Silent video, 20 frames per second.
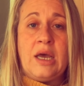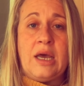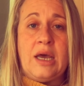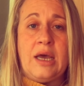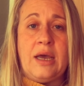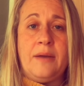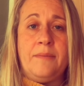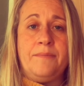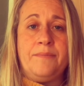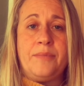
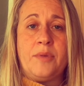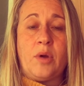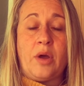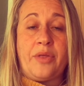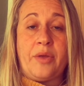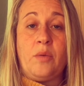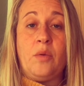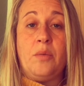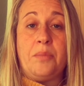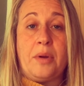I
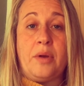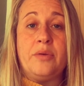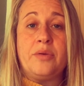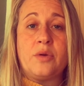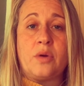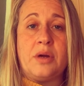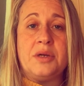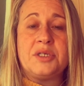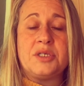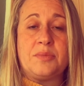think we were
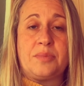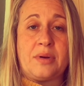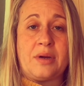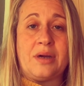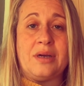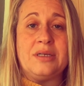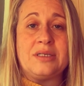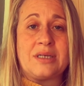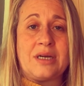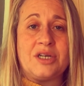both quite
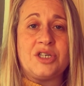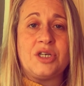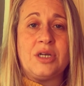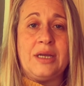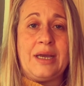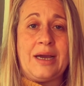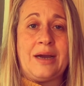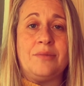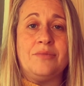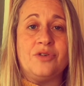surprised
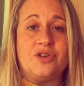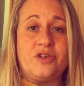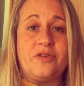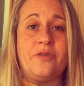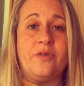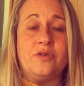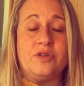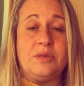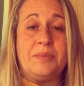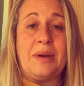actually how
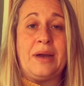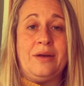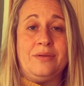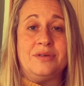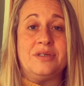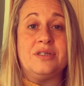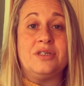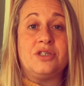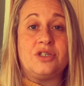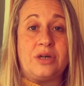much
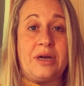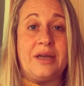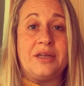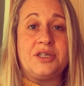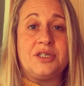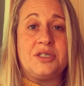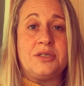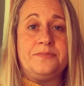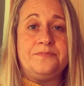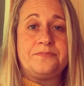£40 did
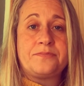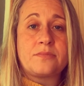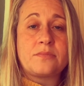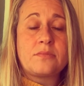stretch.